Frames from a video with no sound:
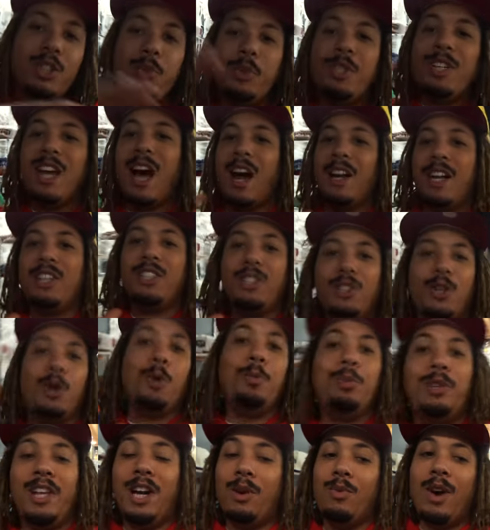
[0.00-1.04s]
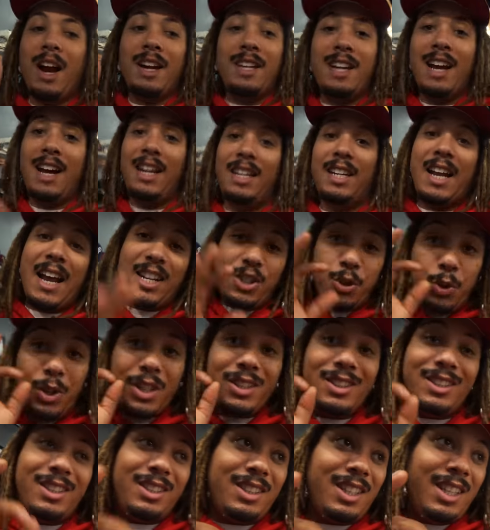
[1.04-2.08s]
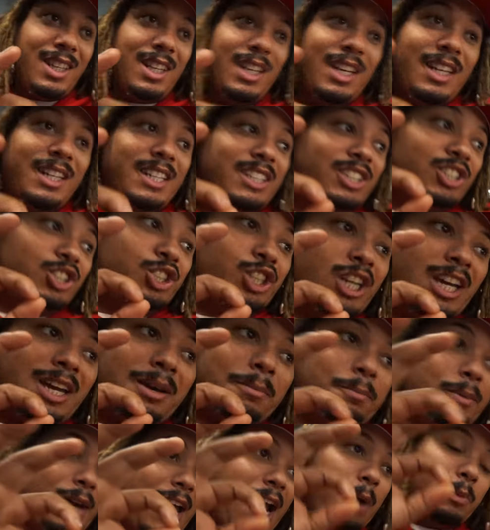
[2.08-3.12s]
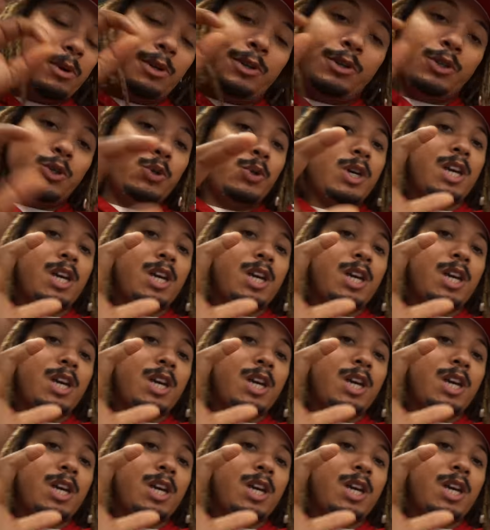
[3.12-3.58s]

so we down at Soleplay right now, and as you can see, it is jam-packed with new